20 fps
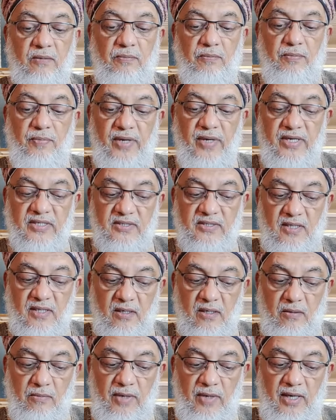best
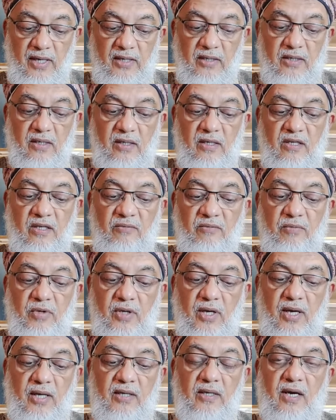that a man can leave
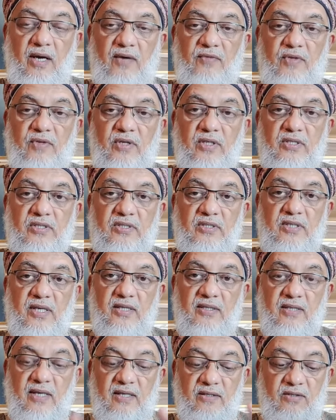behind after his
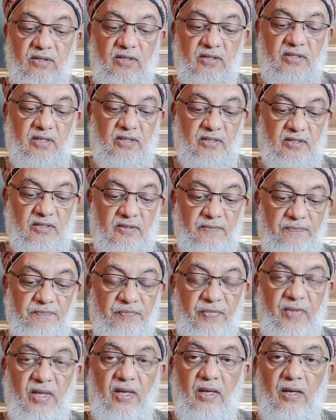death are 3 things.
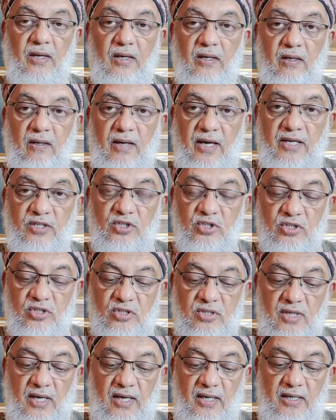A righteous
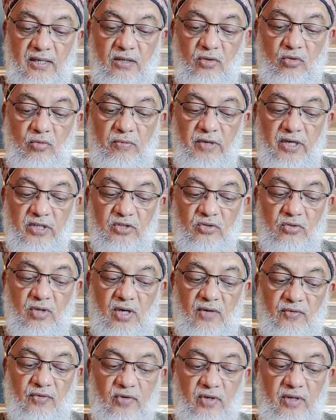child who makes
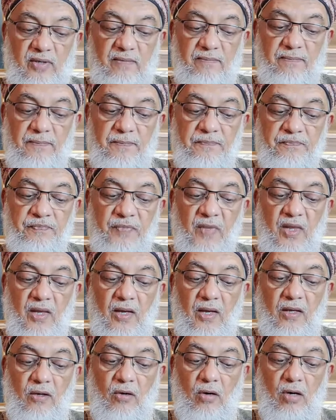dua for him,
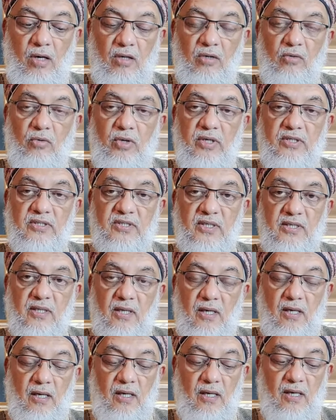an ongoing
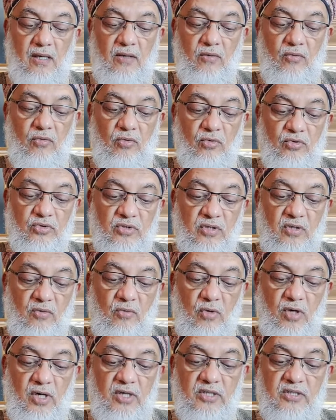sadaqah whose
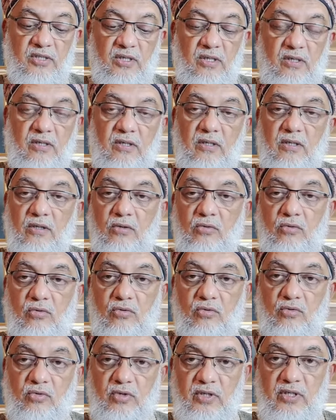rewards
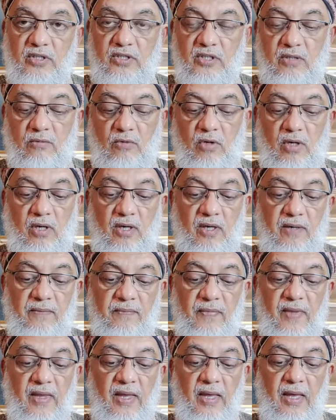continue to reach him or
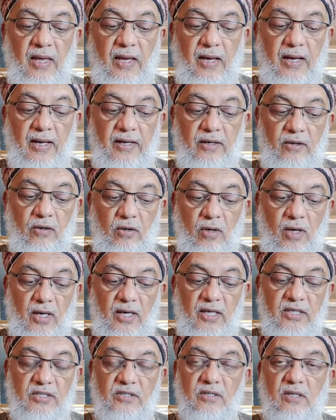her, and
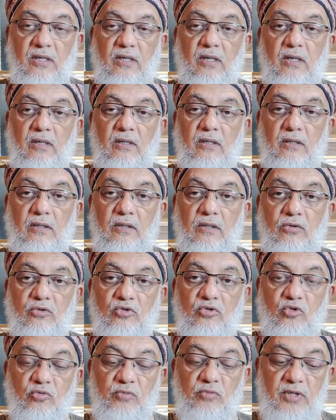knowledge that
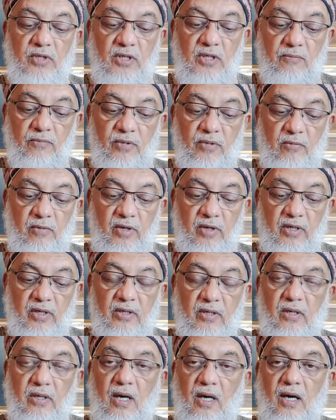continues to be
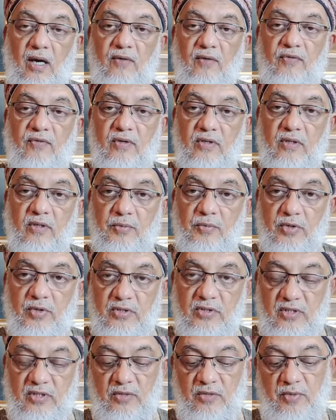implemented after the
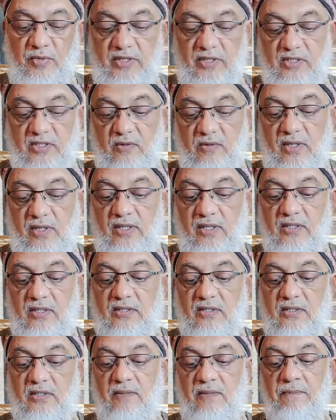person has passed away. And
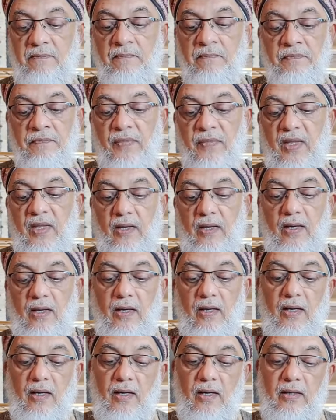this is in
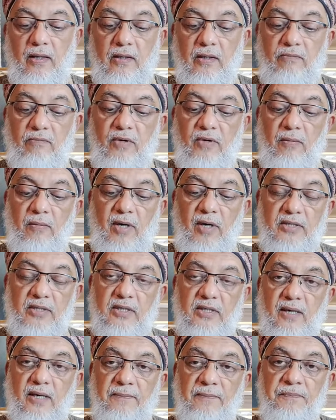Ibn
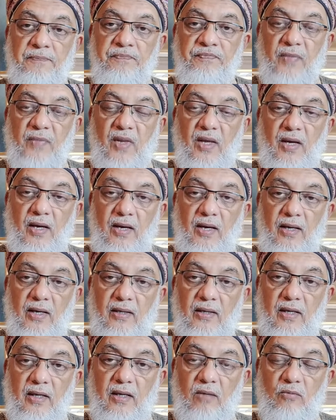Majah
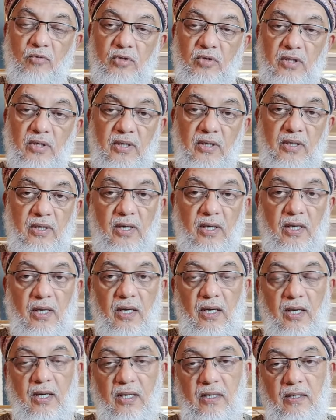and Al-Mundiri
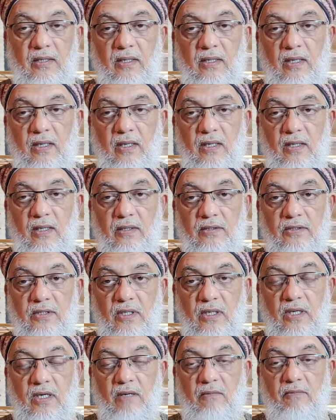and
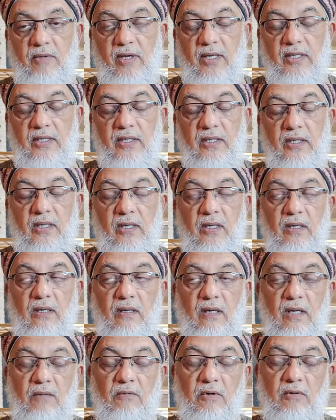Shaykh Al-Albani
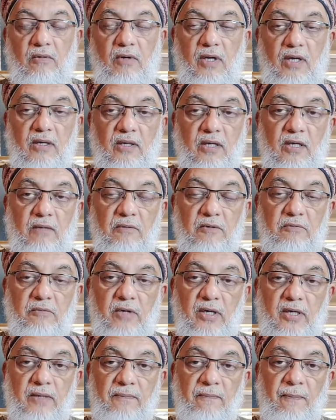rahimahullahi alayhi
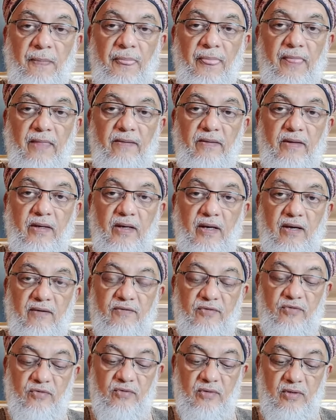ajma'in. They
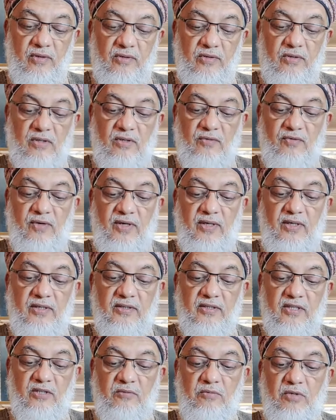have certified
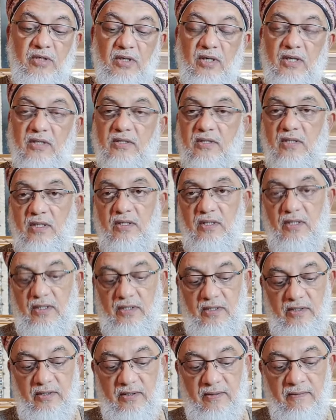this as being a Sahih
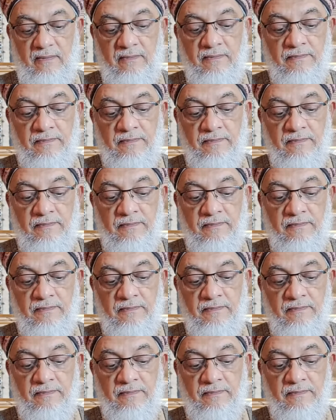Hadith.